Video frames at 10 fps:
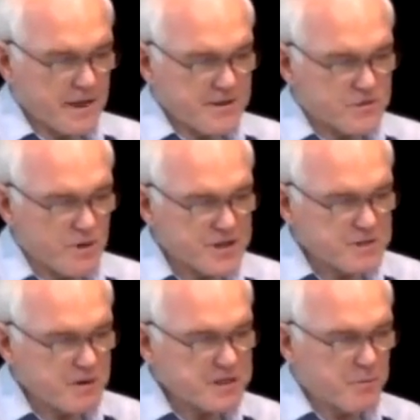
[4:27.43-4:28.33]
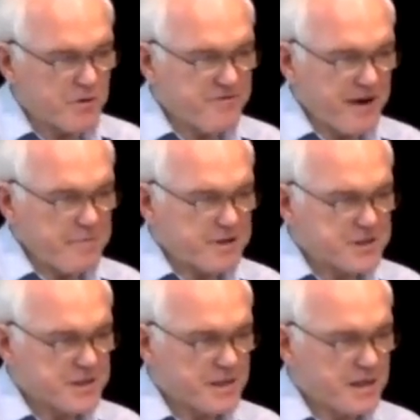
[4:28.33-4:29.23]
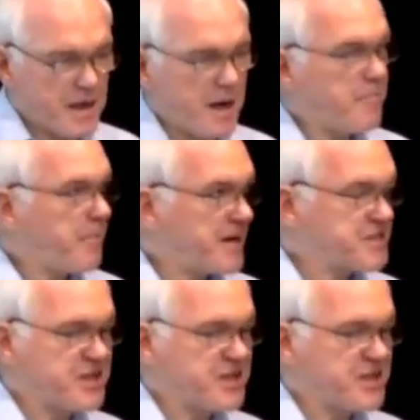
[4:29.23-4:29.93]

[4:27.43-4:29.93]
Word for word: Then there's one that's much more famous by